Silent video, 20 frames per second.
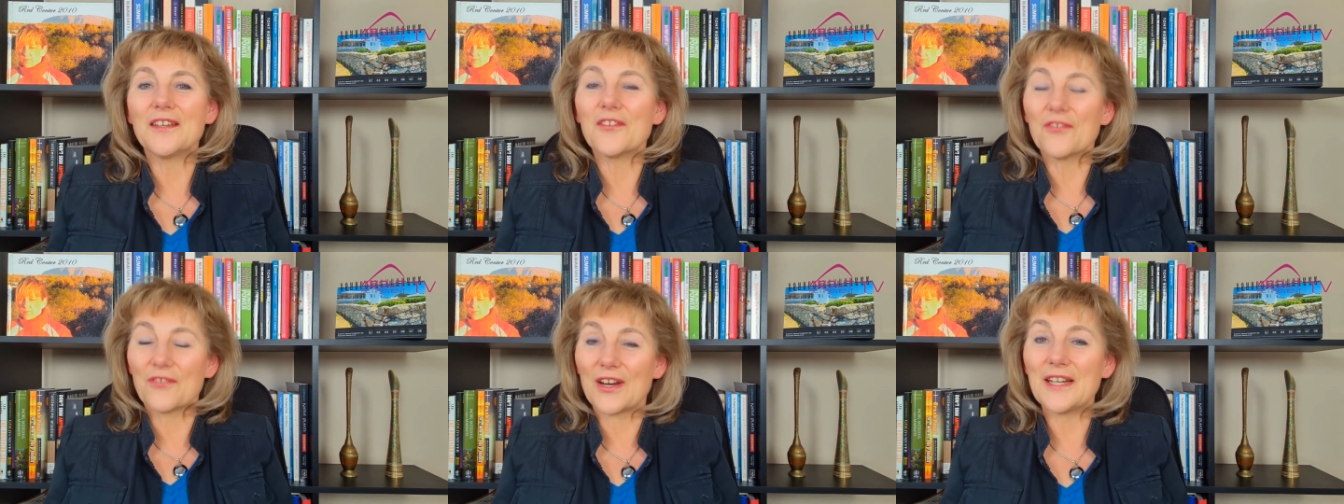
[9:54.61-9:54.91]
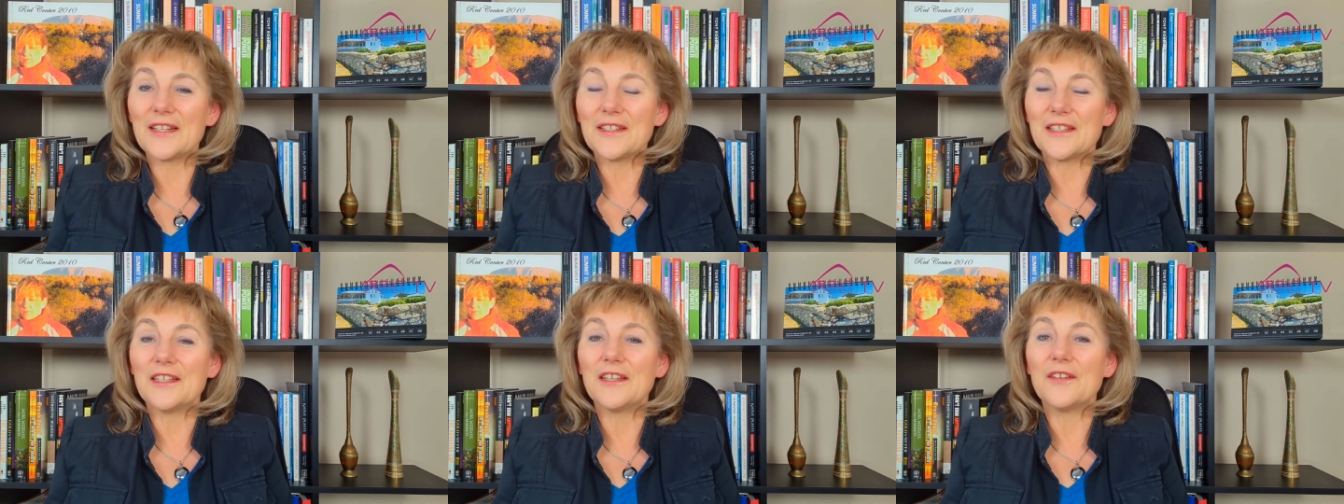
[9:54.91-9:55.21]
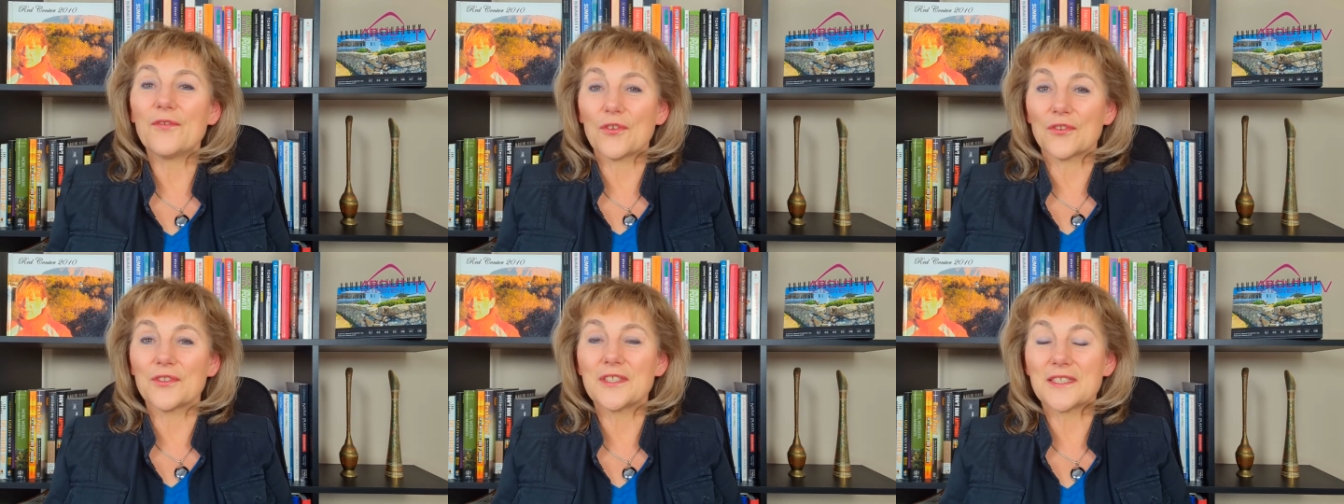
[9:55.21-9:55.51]
ready
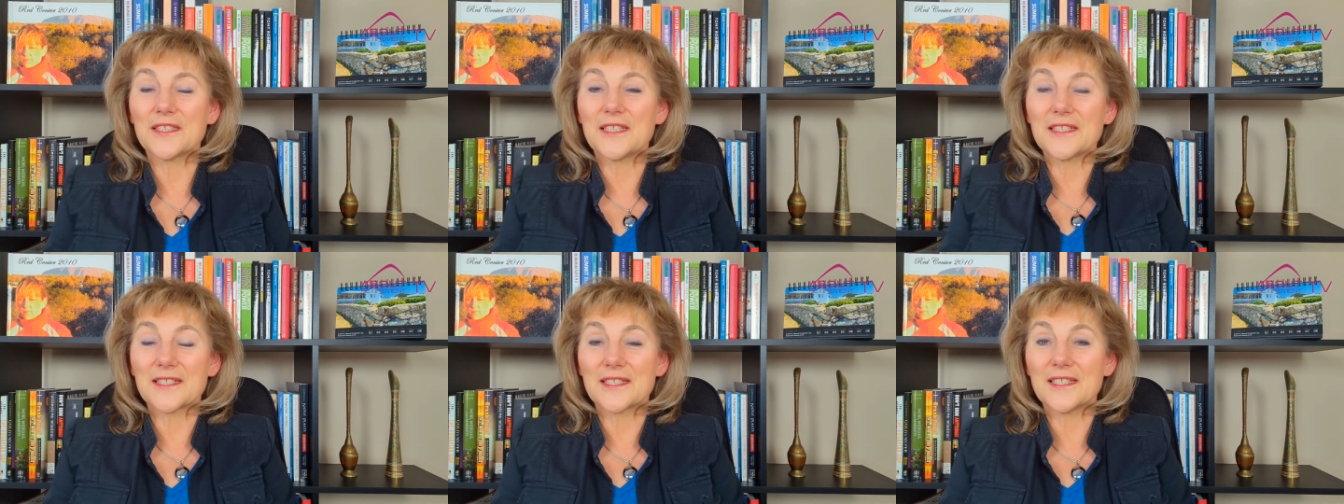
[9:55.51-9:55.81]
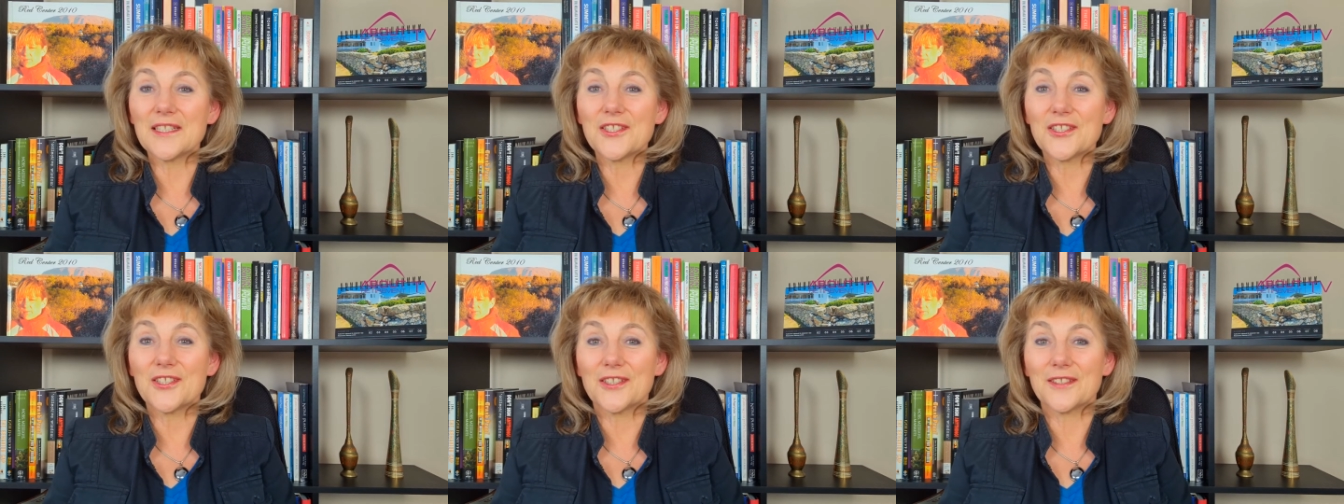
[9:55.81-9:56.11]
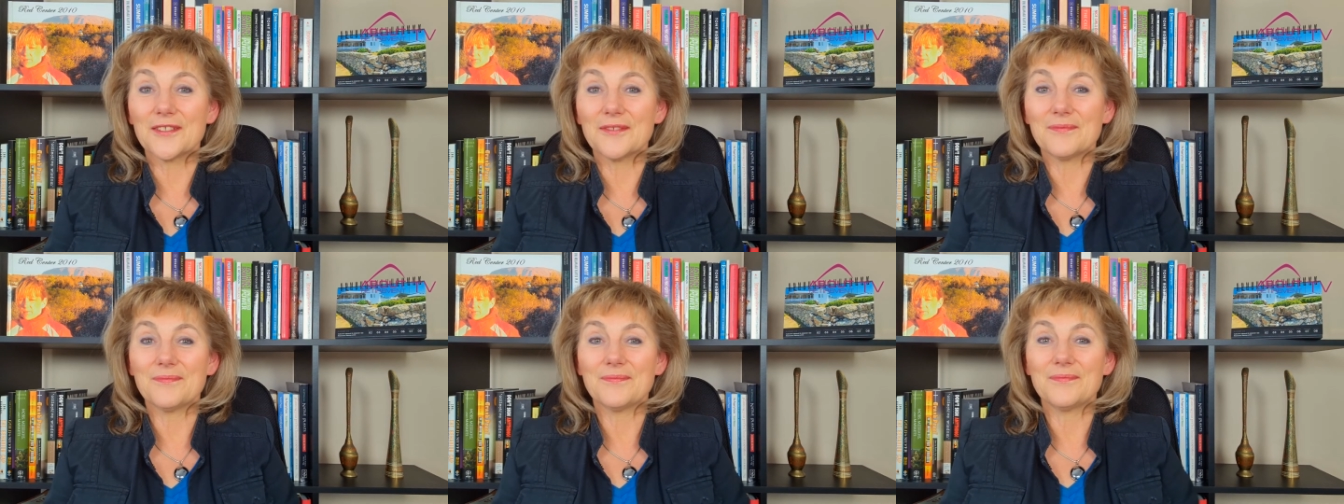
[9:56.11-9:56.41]
for this decision.
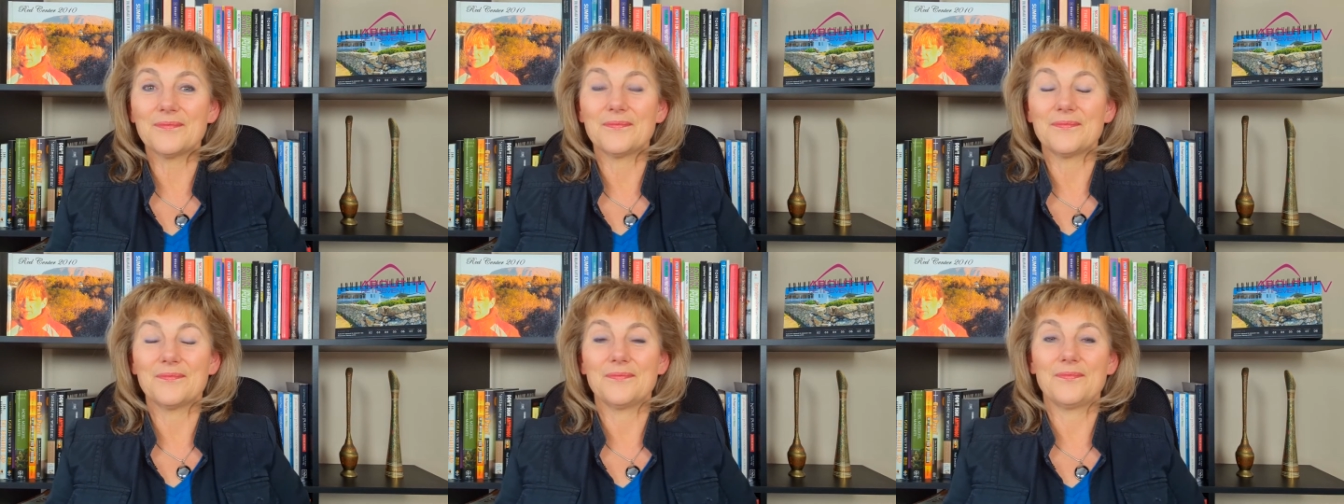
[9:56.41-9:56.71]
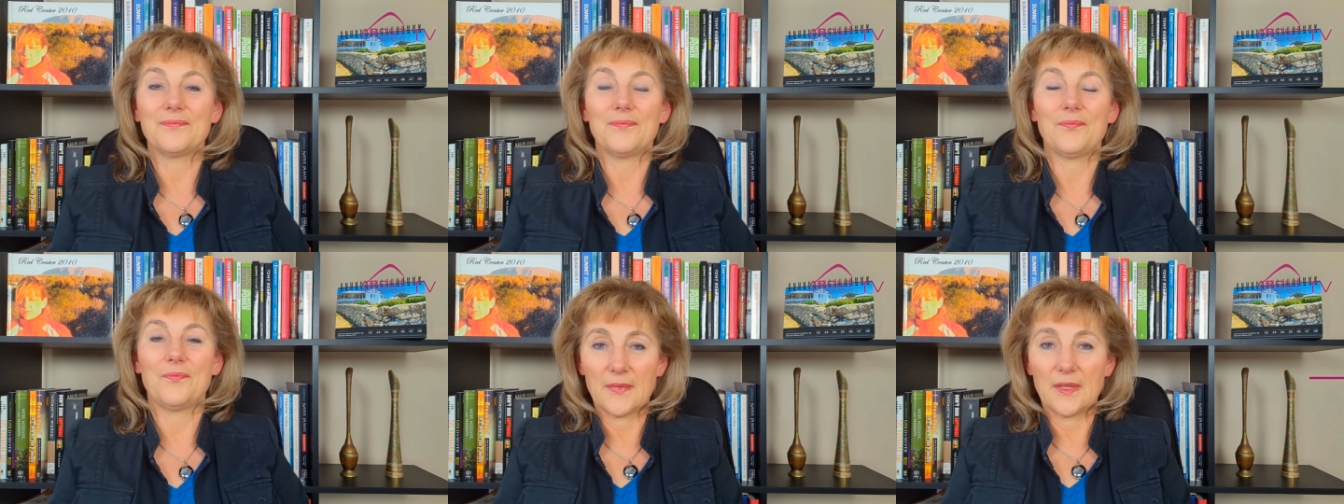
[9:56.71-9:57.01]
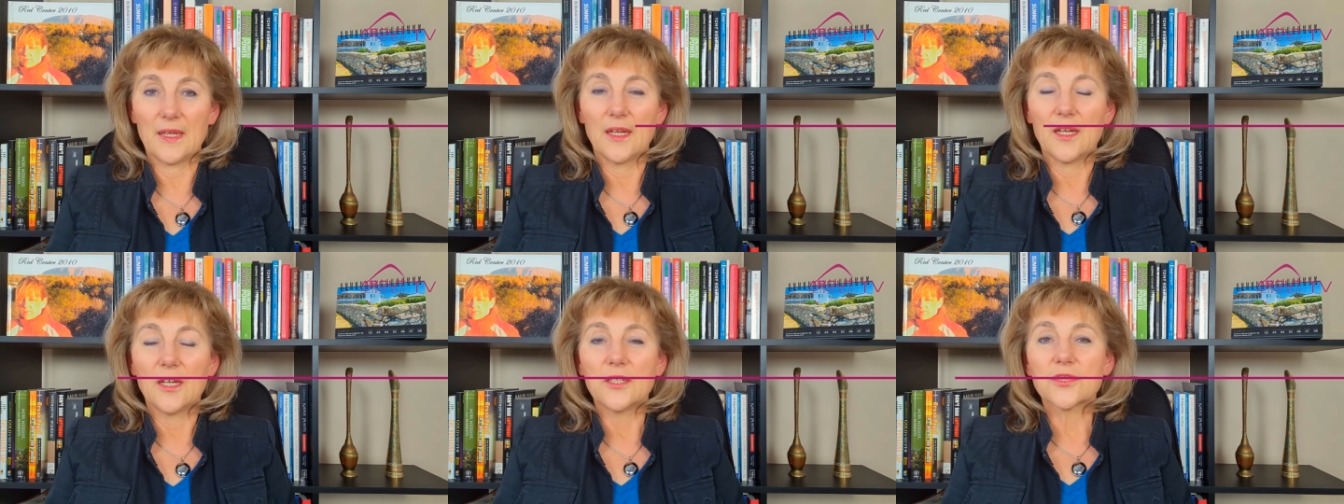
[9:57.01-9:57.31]

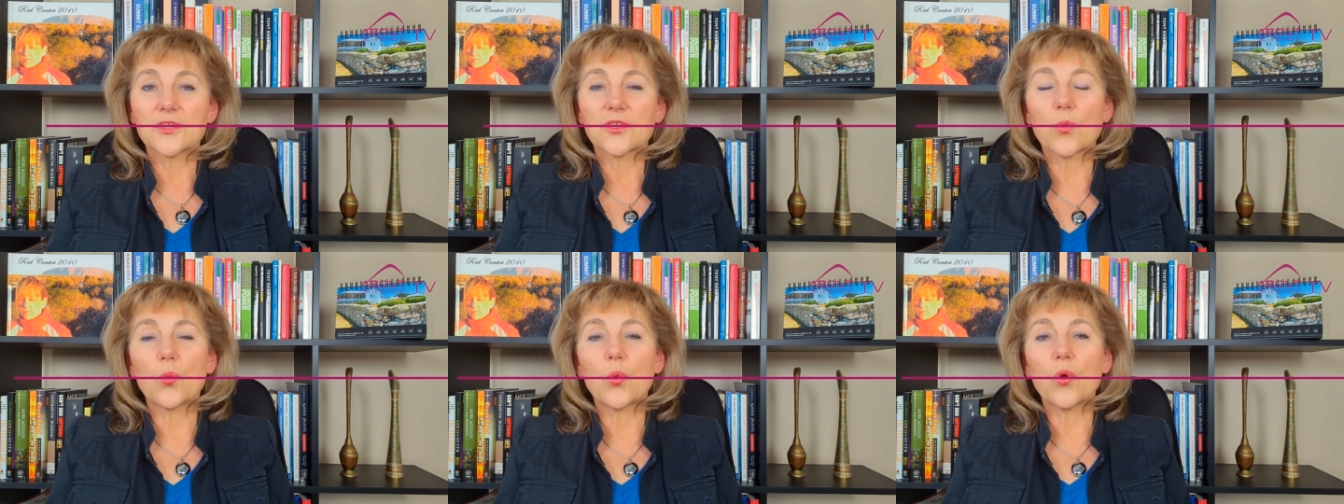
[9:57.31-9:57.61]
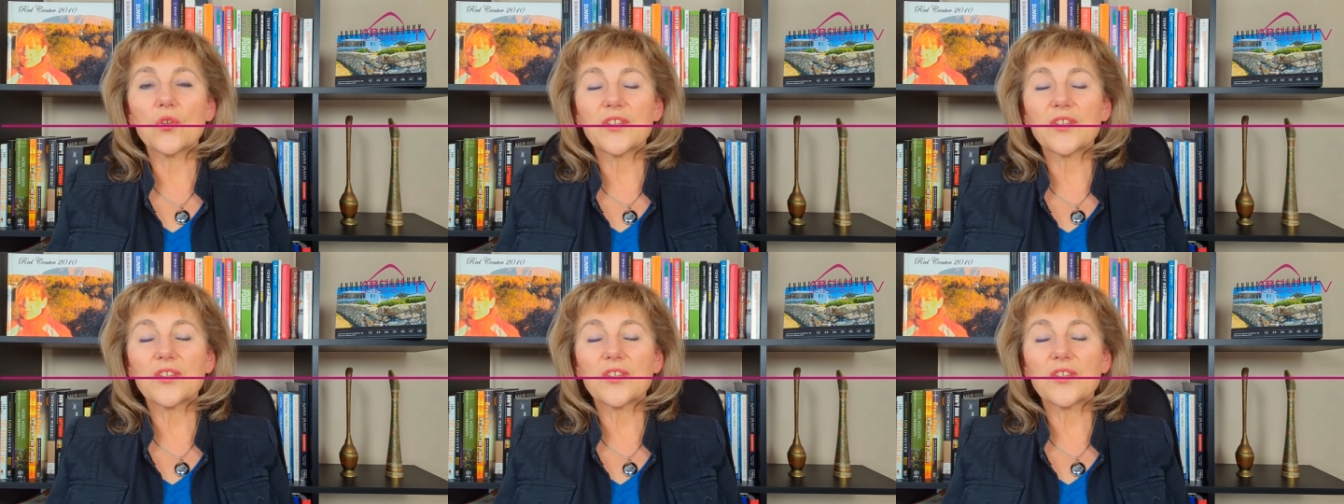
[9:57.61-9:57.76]
So what